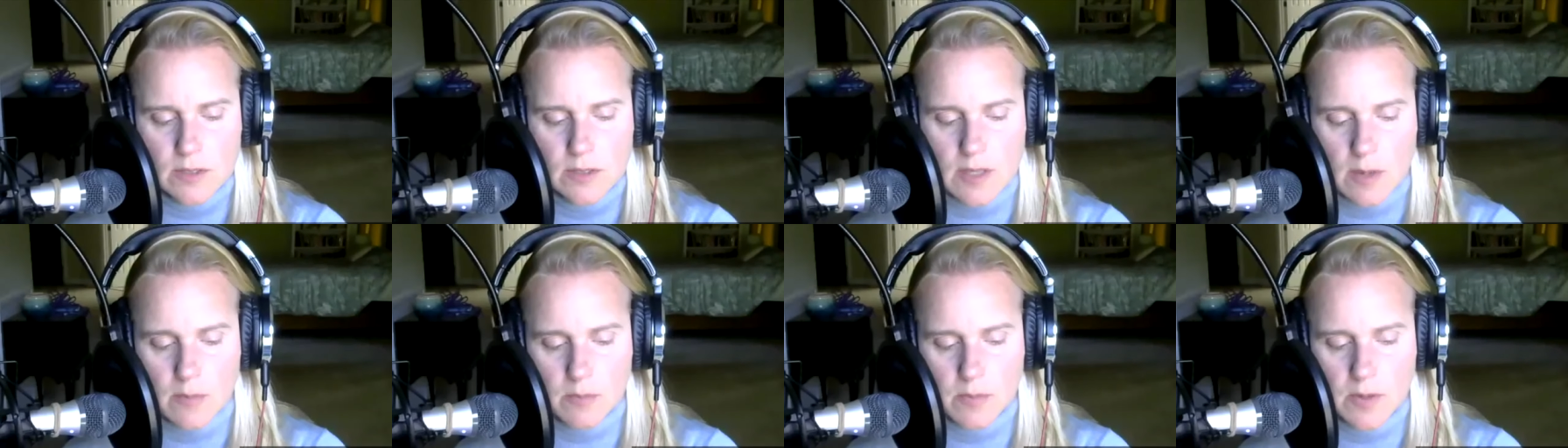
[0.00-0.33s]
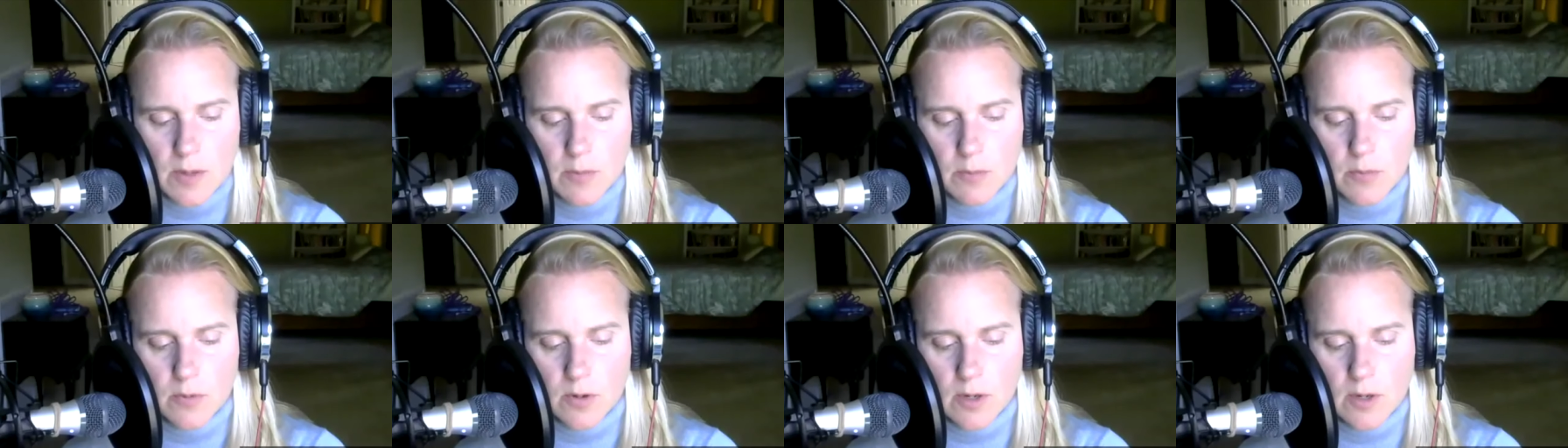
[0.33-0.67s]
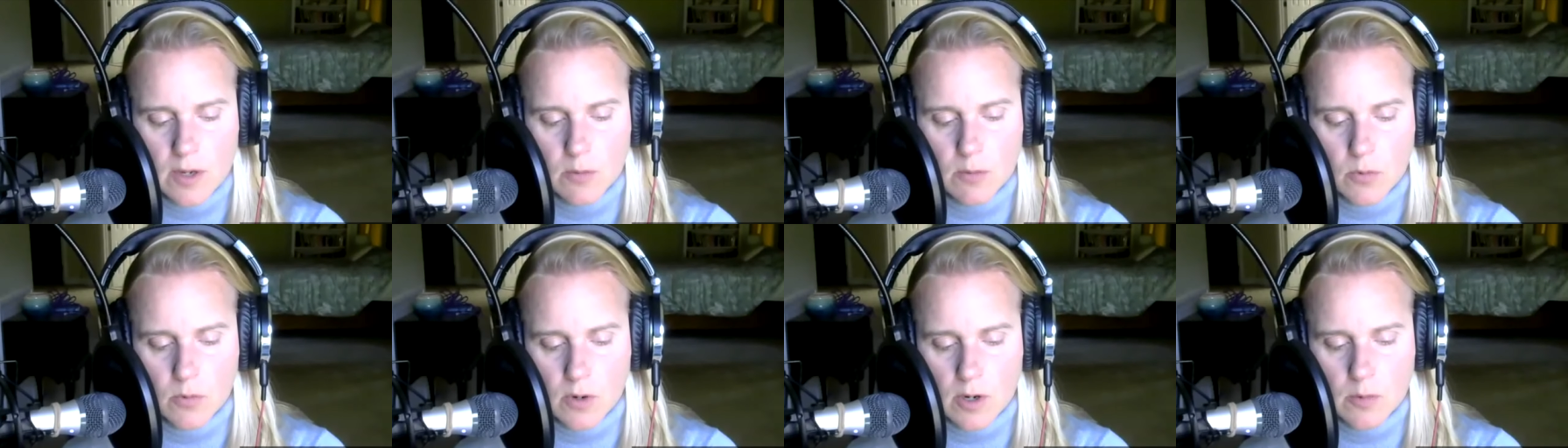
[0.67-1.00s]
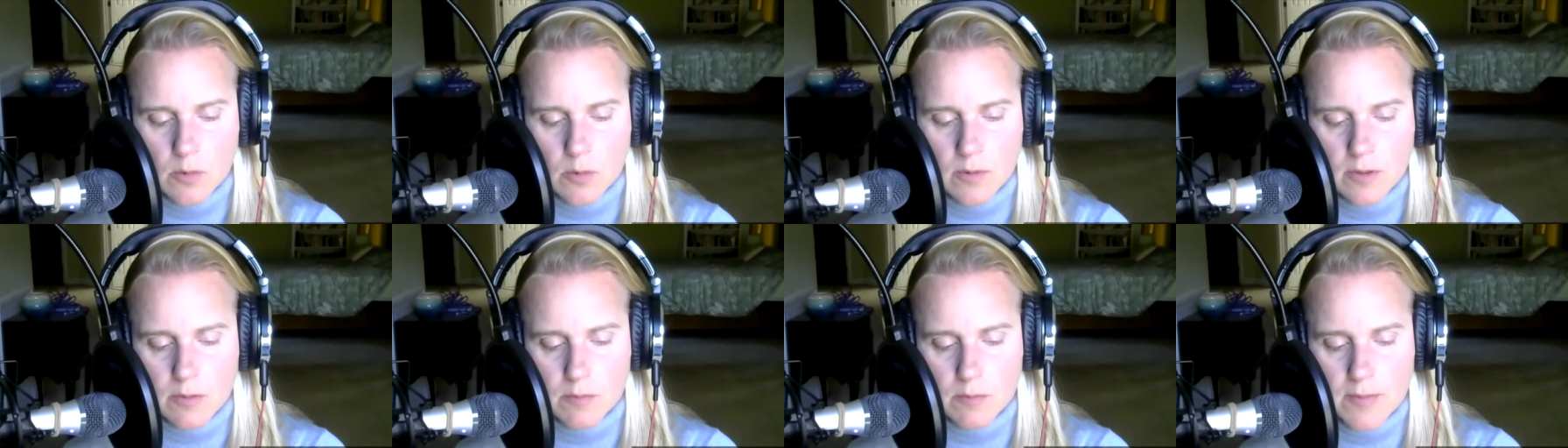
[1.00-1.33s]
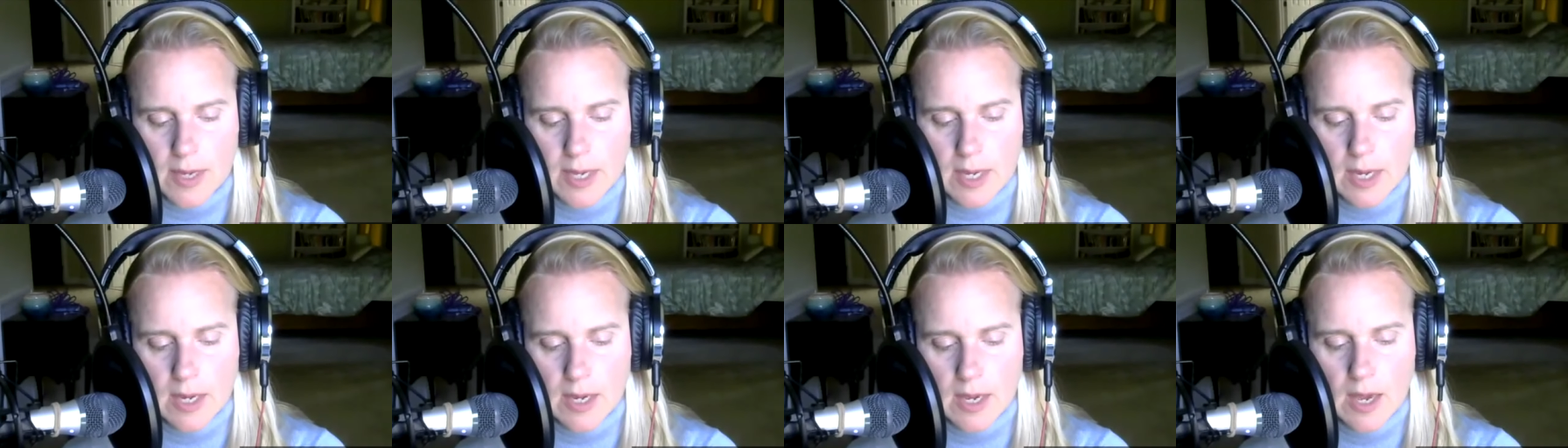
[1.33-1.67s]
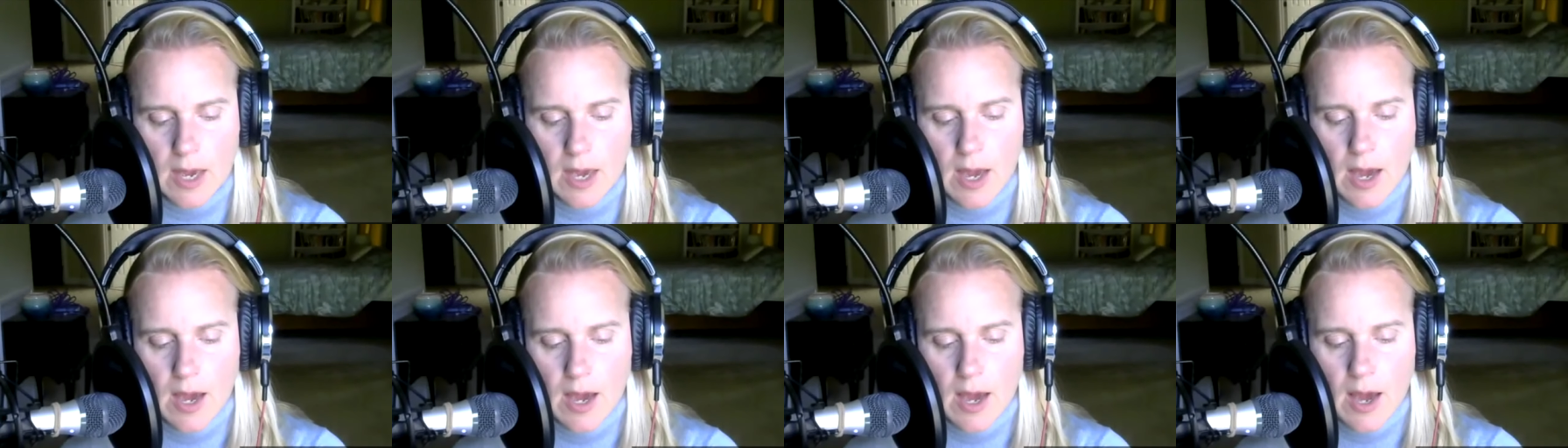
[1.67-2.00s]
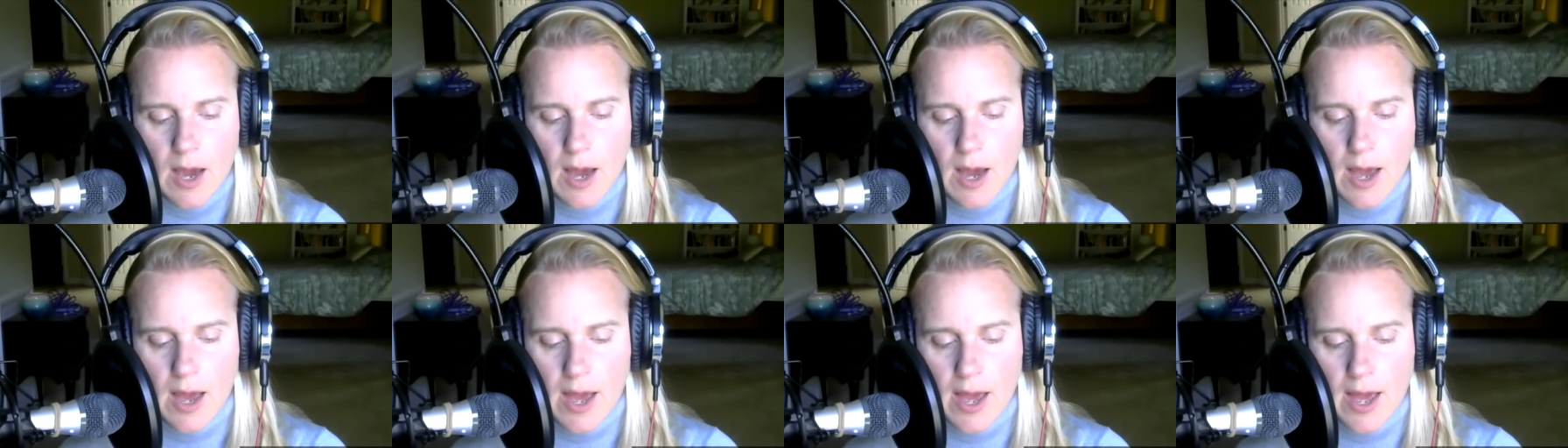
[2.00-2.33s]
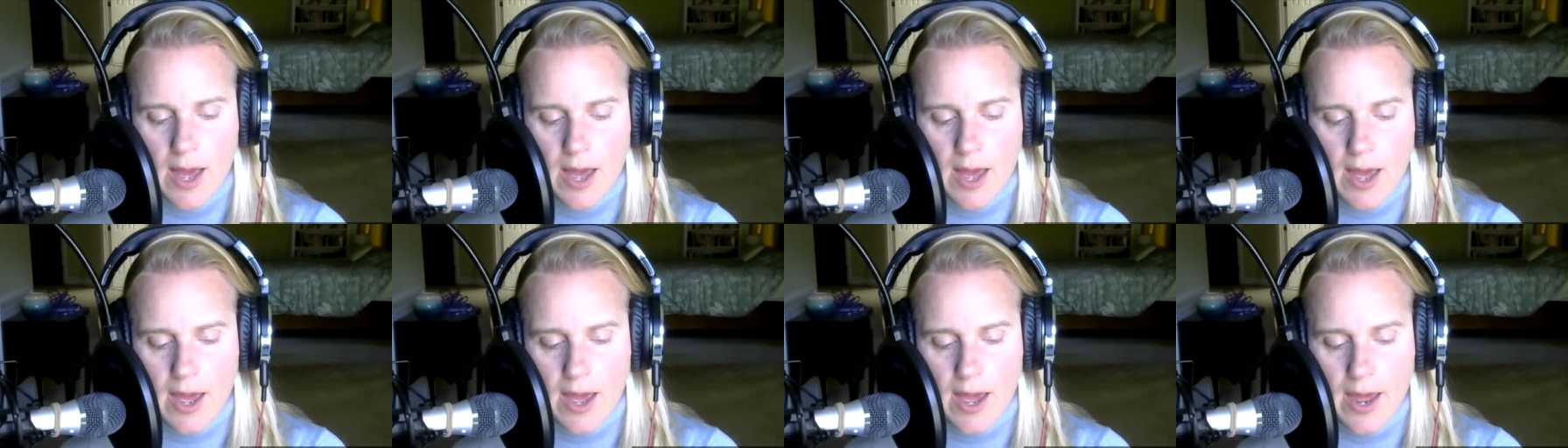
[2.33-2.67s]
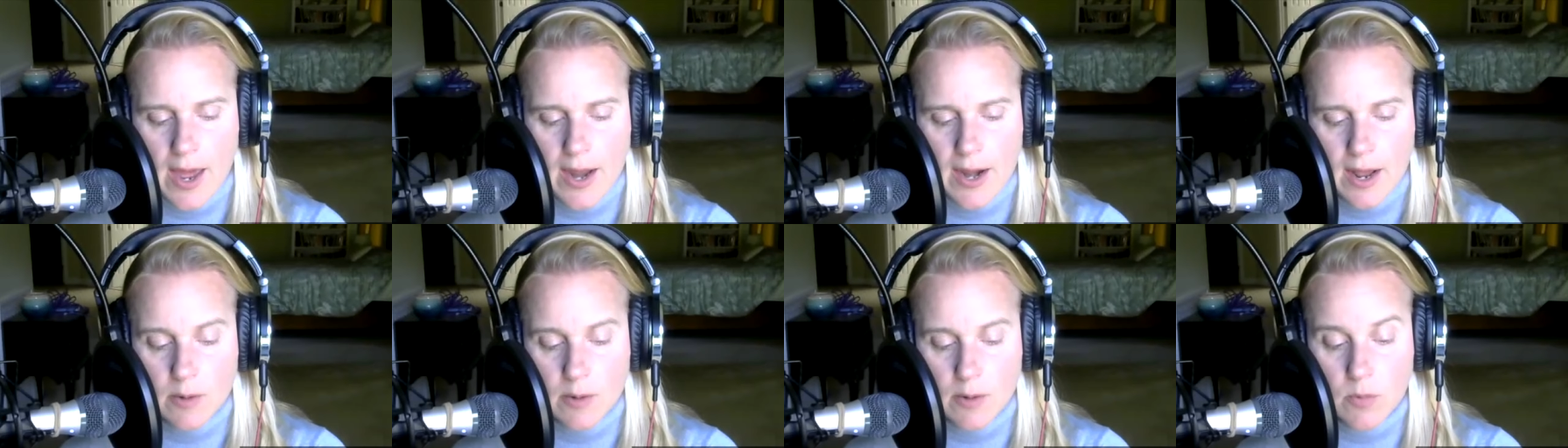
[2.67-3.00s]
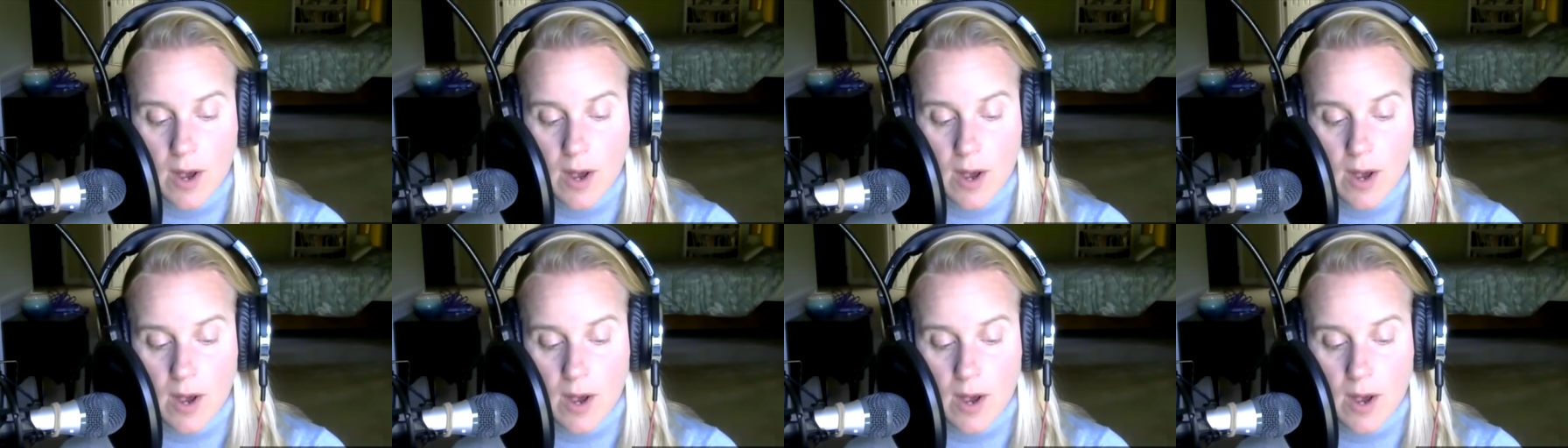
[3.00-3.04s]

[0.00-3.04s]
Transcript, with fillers: that people can work with me. And I,